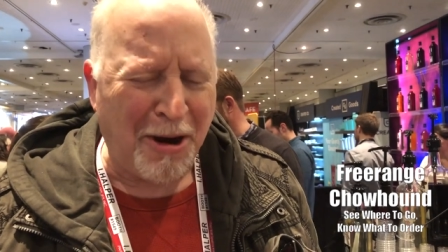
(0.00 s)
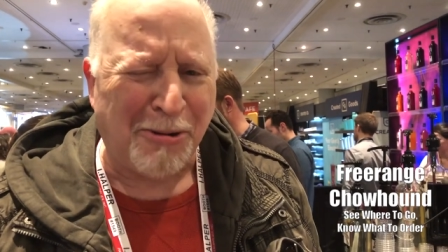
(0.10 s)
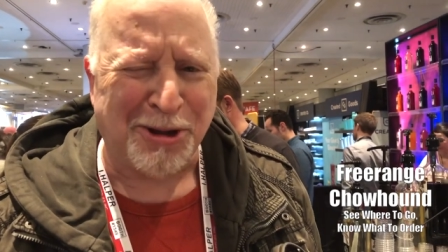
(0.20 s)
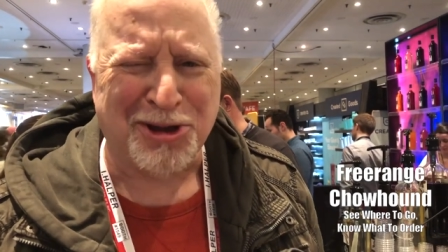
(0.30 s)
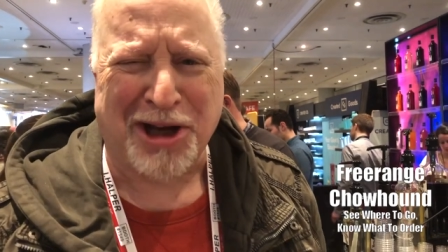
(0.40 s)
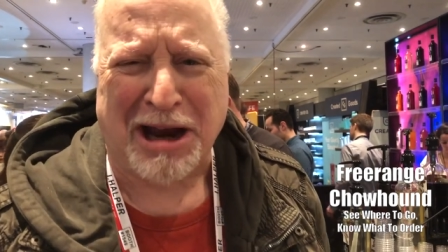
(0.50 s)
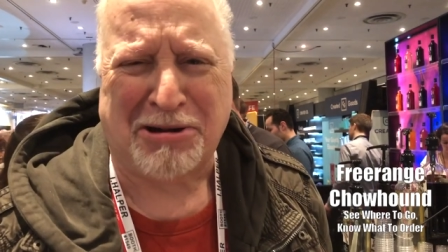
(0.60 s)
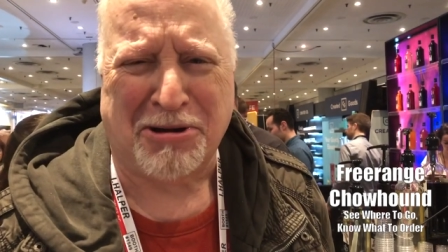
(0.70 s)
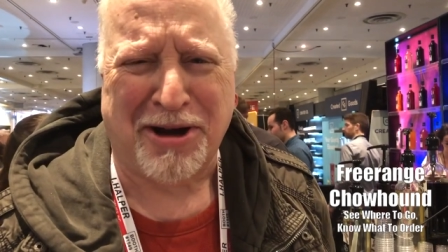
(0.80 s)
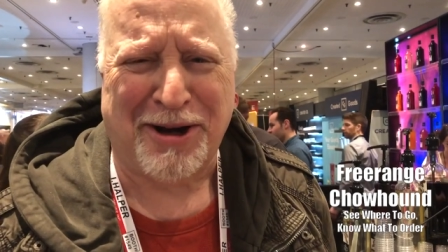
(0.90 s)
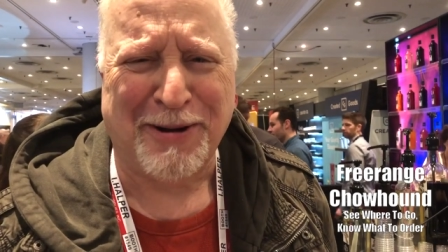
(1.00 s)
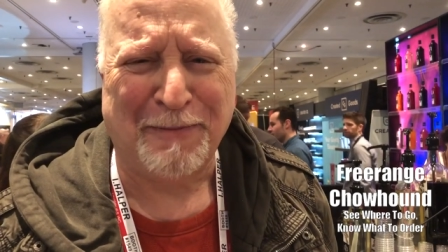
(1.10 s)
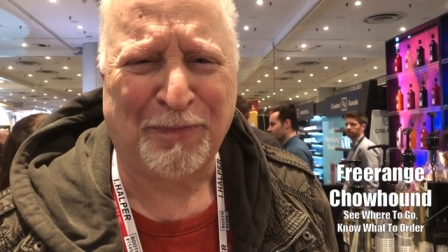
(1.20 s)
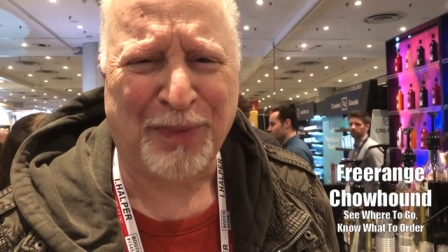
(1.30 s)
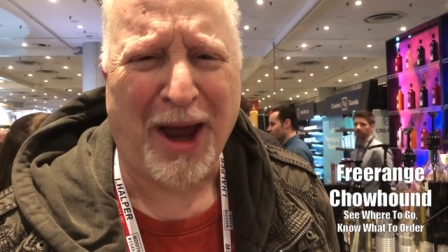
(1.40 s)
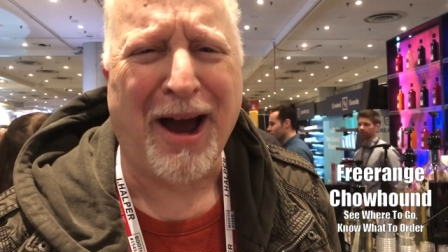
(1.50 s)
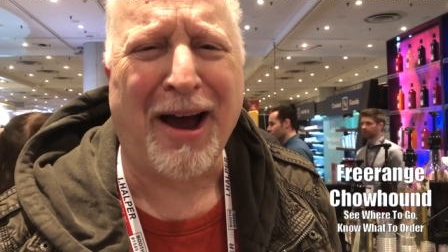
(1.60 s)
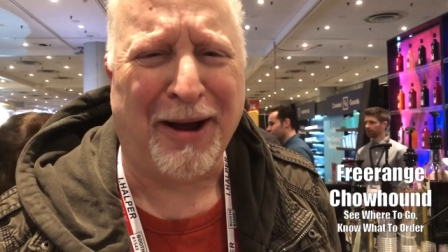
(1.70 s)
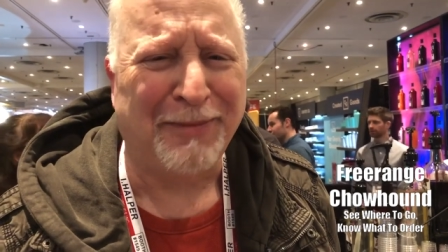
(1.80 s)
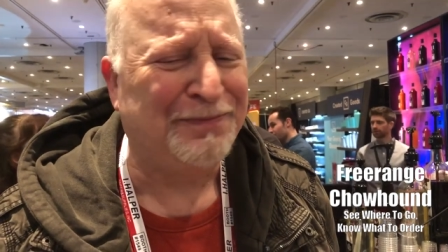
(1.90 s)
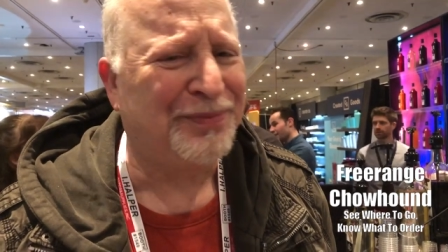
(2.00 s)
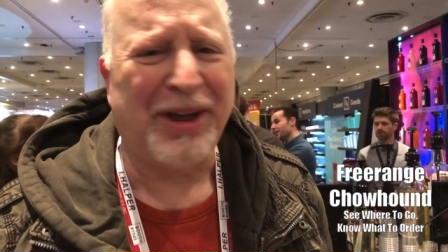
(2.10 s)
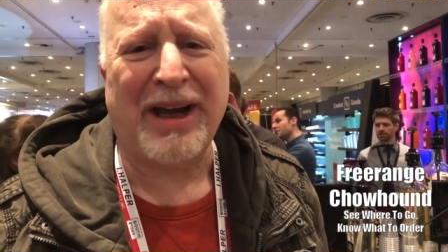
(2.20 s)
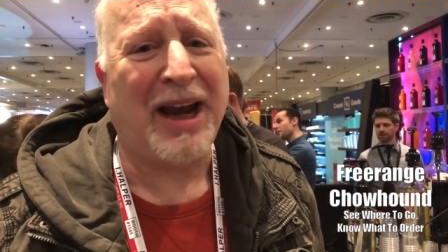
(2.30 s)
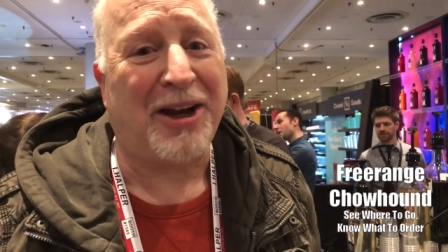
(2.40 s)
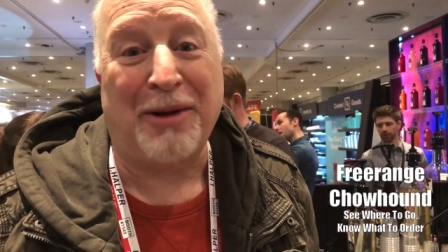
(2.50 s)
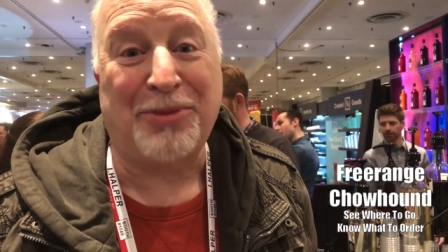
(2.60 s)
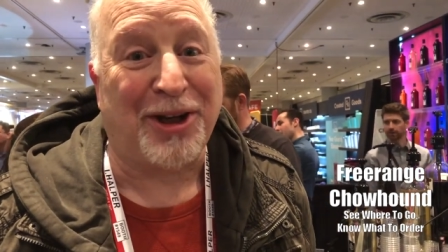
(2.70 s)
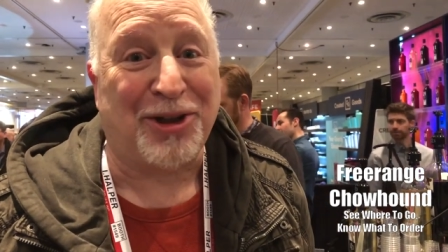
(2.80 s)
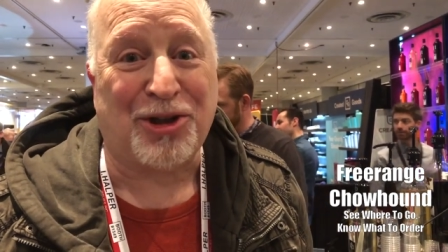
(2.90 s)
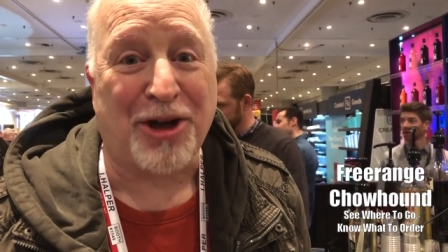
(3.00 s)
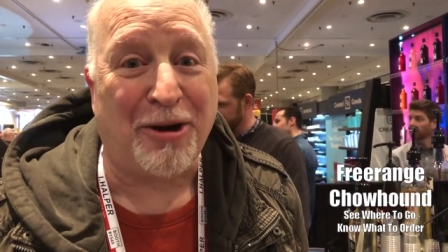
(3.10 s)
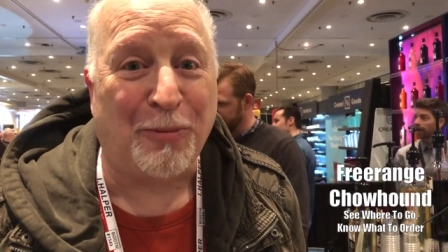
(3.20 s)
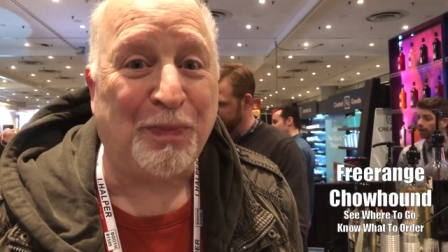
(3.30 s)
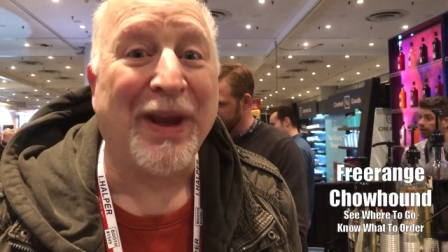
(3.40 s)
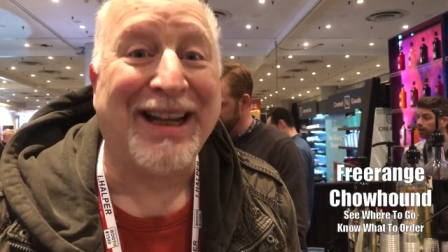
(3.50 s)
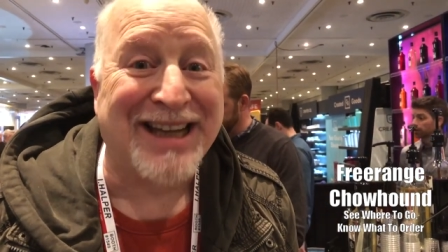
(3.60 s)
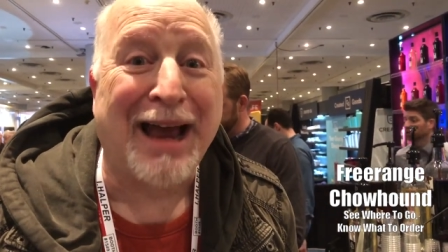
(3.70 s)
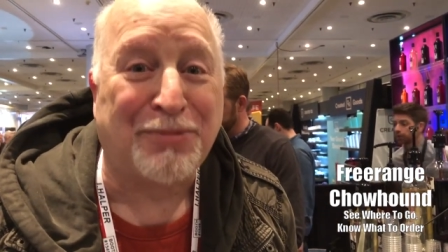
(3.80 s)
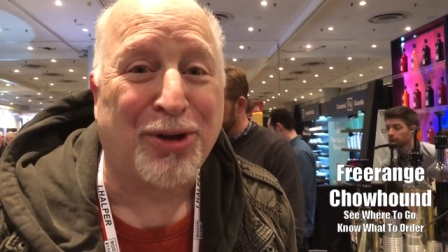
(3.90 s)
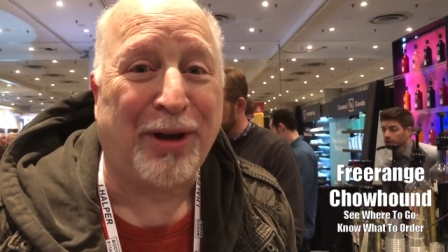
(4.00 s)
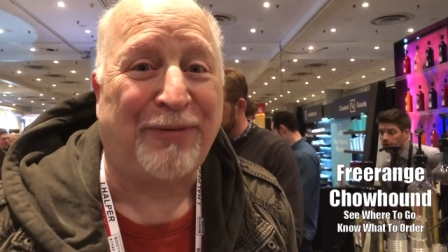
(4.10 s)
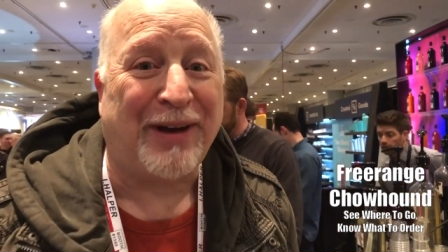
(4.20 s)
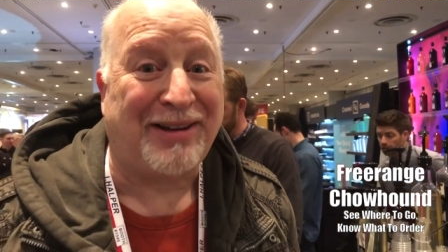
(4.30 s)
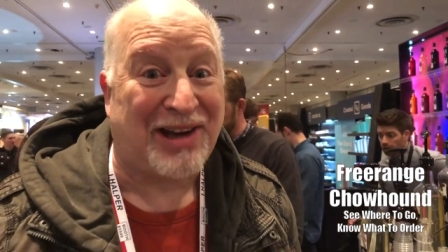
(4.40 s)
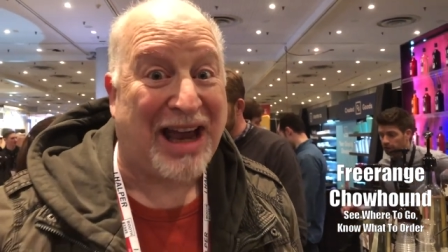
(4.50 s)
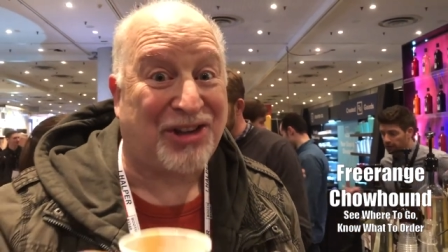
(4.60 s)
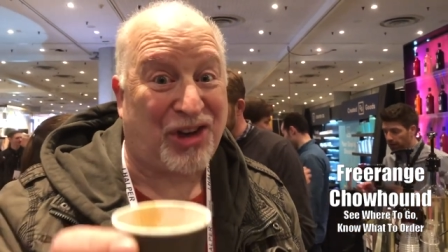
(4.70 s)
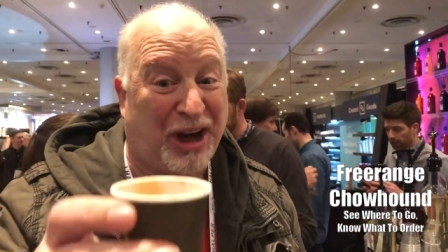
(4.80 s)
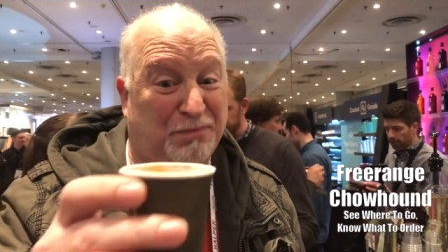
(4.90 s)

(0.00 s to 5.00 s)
Oh, is that good? Ah, you got to come to this show. It's absolutely fantastic.